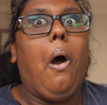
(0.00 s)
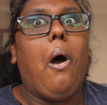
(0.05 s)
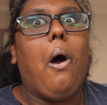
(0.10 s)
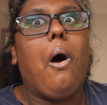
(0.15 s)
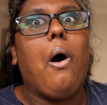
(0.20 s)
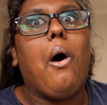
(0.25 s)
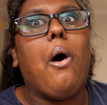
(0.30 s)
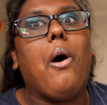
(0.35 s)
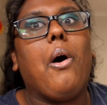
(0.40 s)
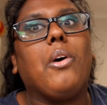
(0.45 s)

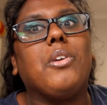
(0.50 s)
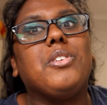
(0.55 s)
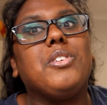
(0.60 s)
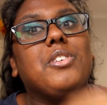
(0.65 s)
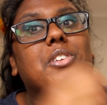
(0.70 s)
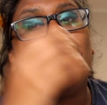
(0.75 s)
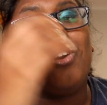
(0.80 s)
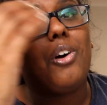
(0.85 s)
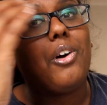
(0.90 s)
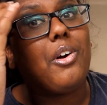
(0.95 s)
Oh
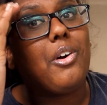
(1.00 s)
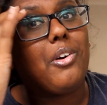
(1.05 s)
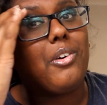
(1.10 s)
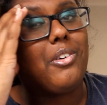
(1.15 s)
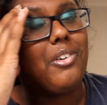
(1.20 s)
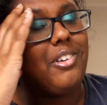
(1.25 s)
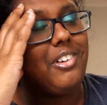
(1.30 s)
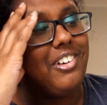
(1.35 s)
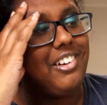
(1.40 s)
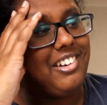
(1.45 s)
no.
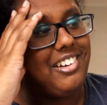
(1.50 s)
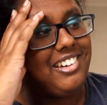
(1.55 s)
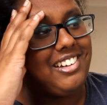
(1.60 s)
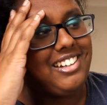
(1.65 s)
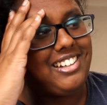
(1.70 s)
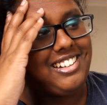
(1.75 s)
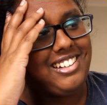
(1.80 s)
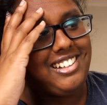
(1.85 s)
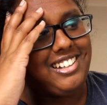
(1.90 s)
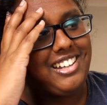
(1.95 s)

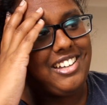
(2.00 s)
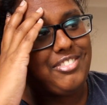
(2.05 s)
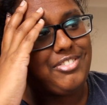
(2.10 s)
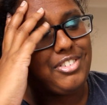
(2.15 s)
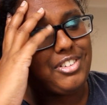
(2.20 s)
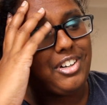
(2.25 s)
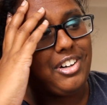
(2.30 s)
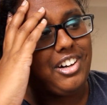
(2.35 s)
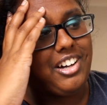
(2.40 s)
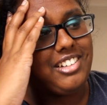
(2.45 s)

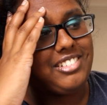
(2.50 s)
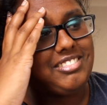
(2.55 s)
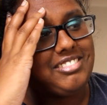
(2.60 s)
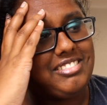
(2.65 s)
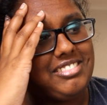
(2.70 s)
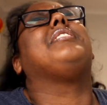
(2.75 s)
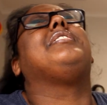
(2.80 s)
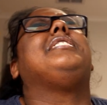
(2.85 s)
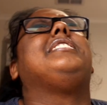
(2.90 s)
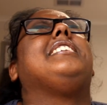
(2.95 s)
Forgot.
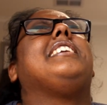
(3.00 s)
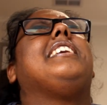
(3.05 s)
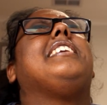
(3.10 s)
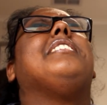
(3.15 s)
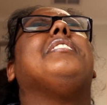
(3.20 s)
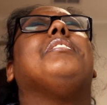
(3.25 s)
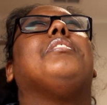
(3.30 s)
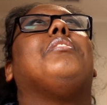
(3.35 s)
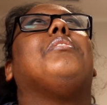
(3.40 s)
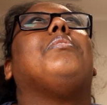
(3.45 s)

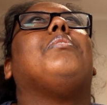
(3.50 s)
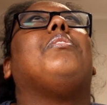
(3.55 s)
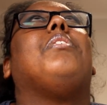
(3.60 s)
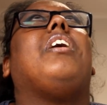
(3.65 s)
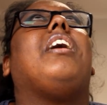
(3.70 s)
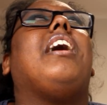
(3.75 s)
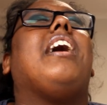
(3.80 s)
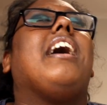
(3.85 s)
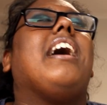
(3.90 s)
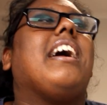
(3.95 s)
Din,
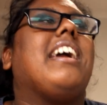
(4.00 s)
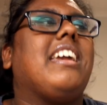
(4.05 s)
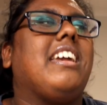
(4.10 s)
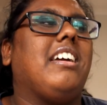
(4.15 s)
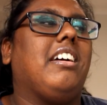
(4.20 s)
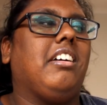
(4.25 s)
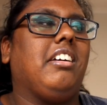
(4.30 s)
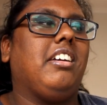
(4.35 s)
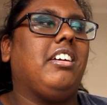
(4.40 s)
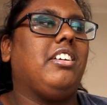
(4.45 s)

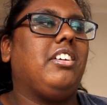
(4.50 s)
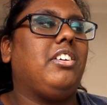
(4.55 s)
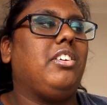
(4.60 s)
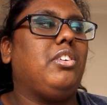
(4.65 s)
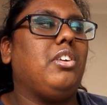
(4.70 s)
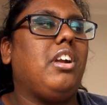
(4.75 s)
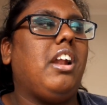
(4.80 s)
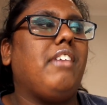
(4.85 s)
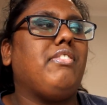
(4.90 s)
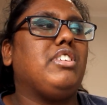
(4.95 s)
why? You
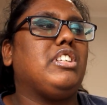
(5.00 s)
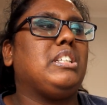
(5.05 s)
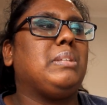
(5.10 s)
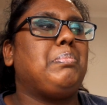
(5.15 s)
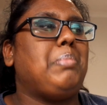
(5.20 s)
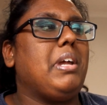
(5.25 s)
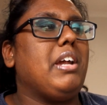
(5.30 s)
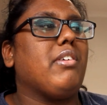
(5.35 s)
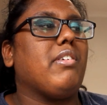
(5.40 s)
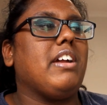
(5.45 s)
don't have the
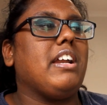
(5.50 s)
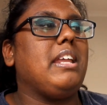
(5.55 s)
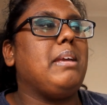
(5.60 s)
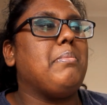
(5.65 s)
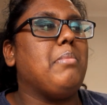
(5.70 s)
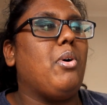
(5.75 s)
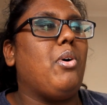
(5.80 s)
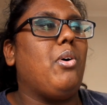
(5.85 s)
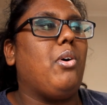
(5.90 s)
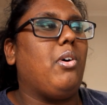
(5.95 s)
spear
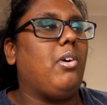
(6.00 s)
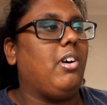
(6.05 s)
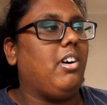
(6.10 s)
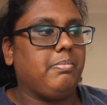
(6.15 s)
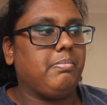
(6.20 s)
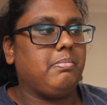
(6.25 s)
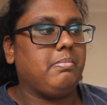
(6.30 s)
anymore!